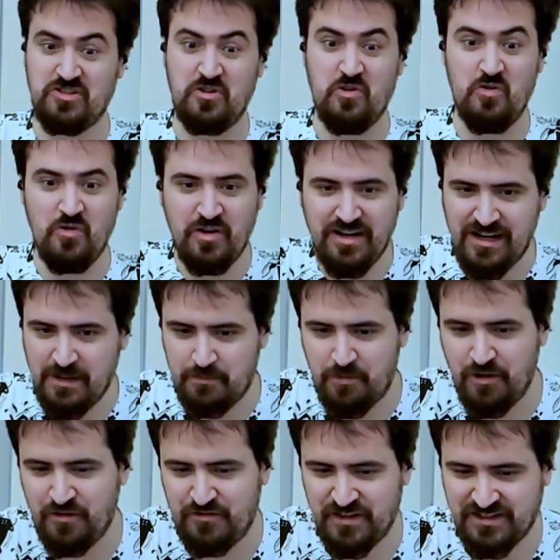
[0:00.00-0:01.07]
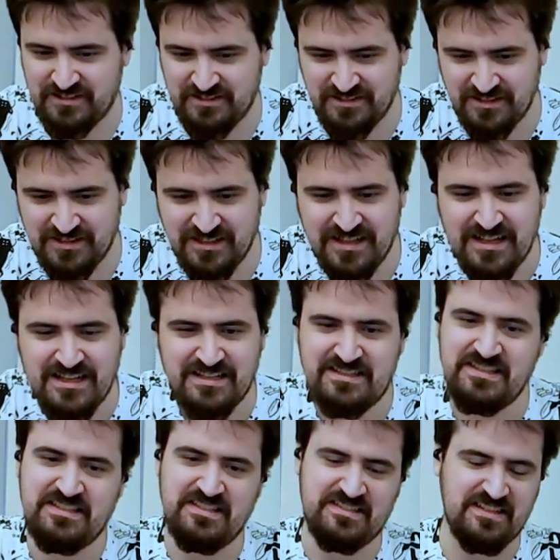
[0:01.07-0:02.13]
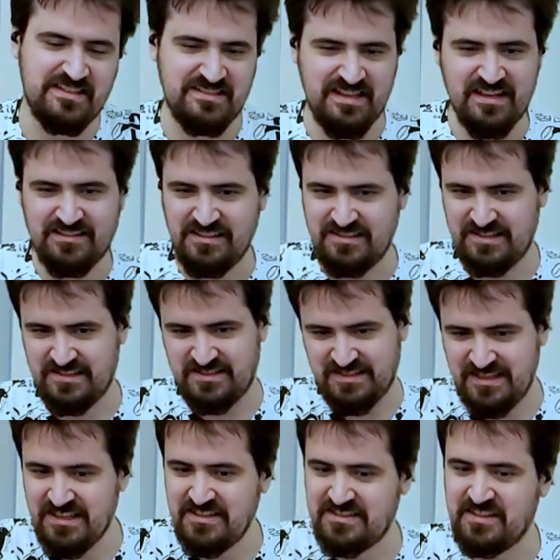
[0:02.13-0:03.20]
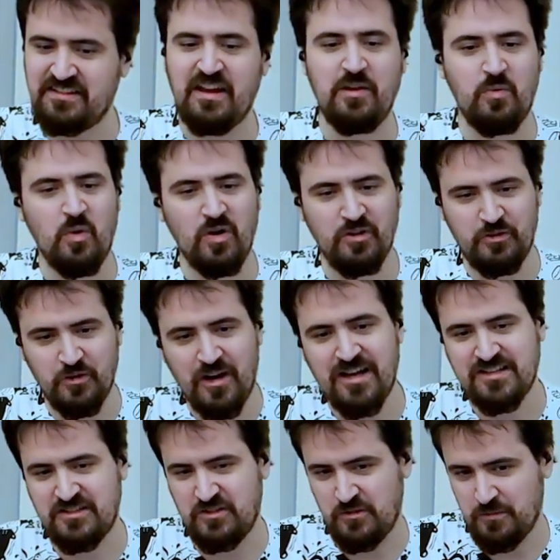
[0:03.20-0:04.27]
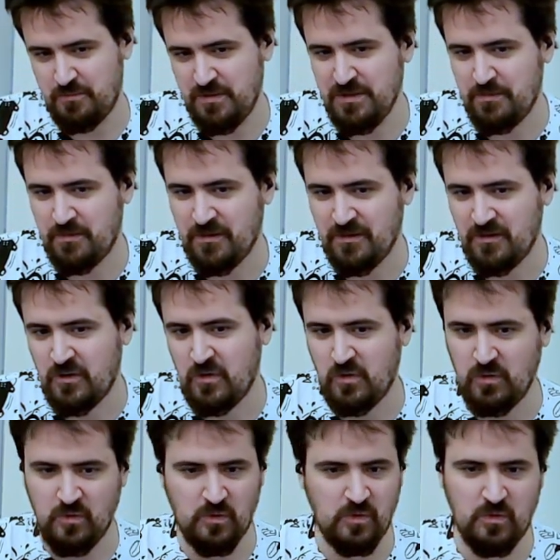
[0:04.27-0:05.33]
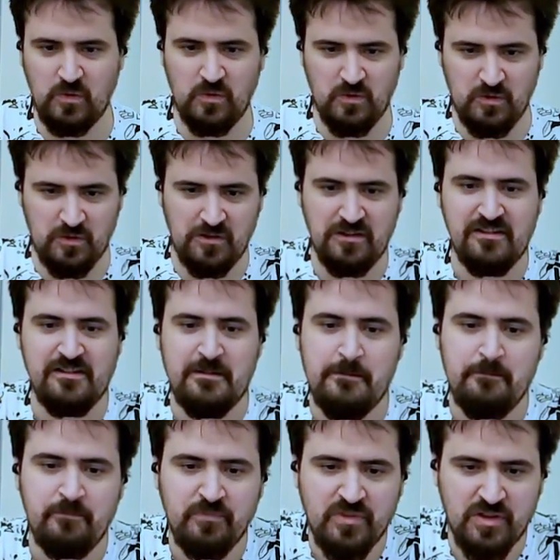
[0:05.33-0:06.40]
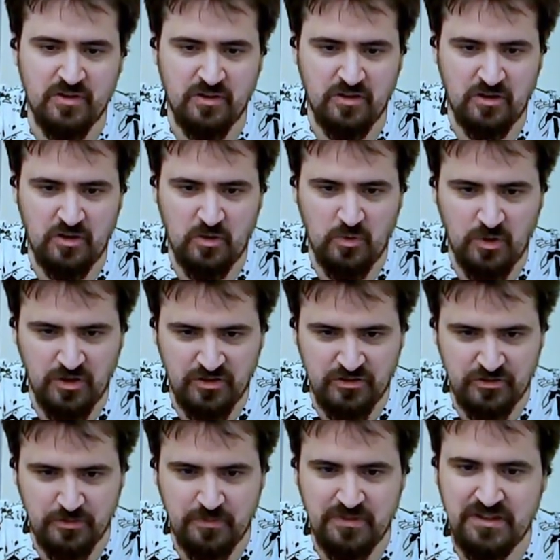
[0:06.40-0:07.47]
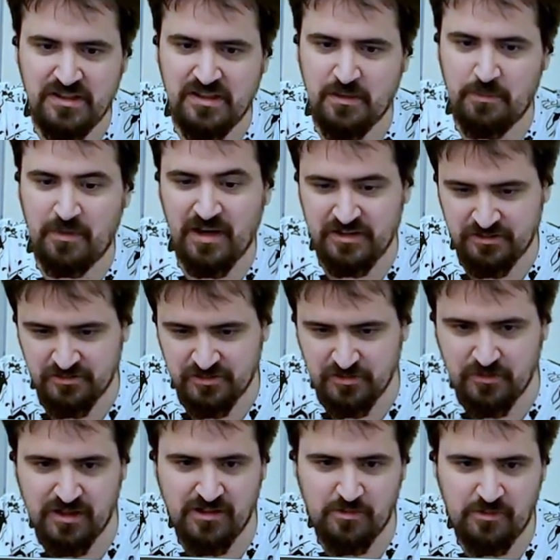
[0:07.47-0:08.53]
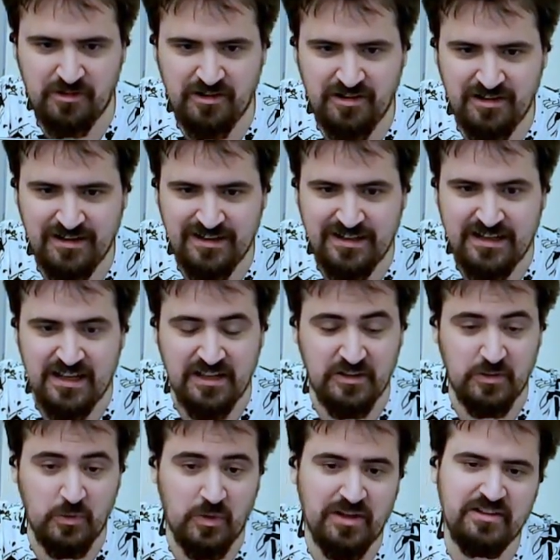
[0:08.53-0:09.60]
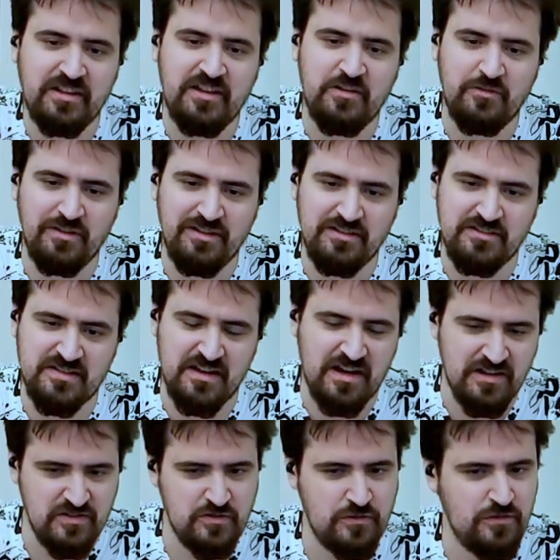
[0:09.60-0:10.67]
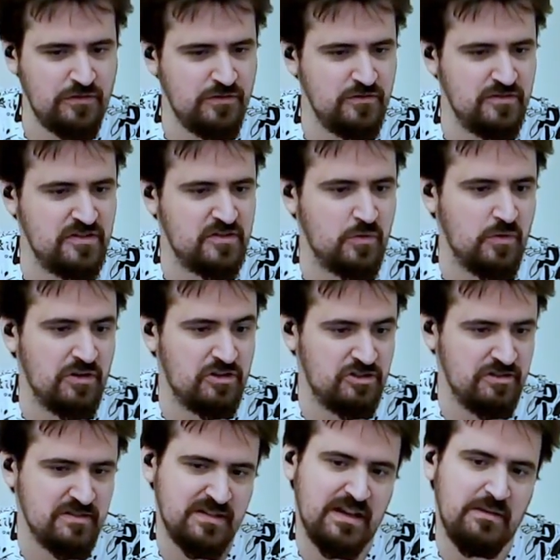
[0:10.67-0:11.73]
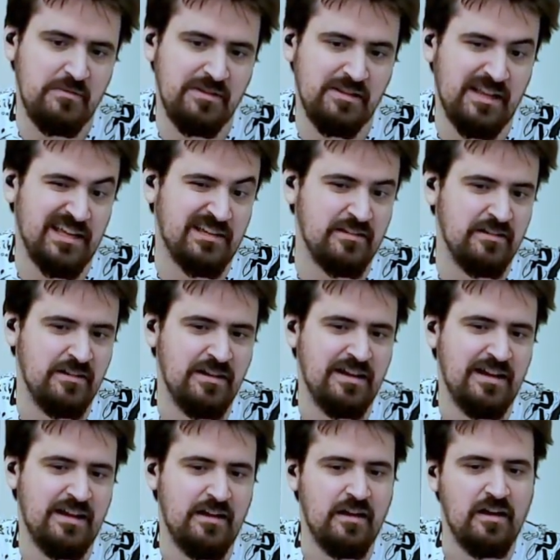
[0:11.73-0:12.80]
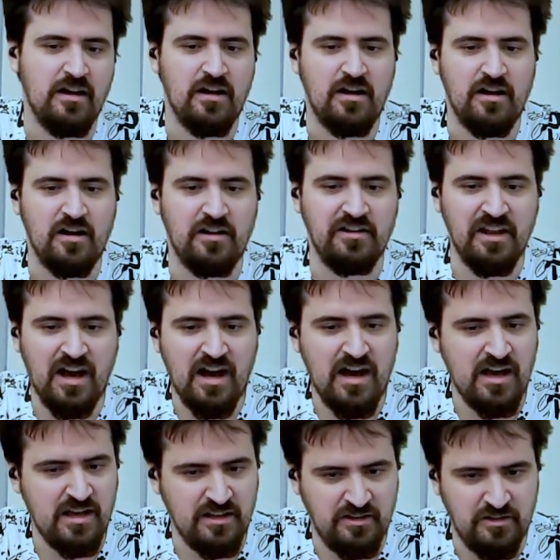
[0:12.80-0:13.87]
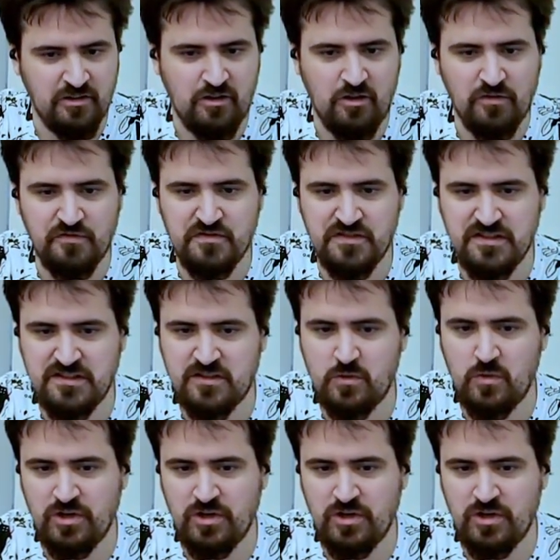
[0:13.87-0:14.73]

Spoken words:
was really perfect. This is exactly the thing that I want to ask to people who want to be a Python developer. And when I read the answer to these questions, I mean like 9 of these